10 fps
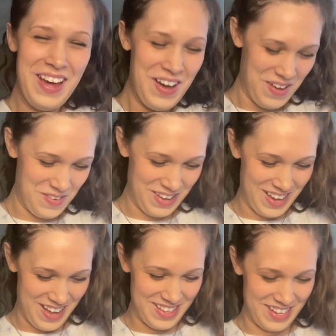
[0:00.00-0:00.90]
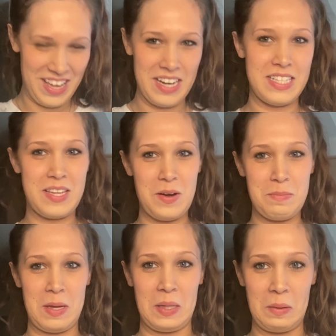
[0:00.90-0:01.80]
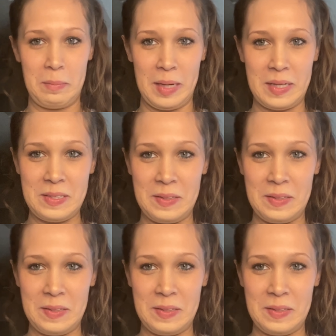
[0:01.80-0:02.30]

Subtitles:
my God, that kind of scared me a little bit.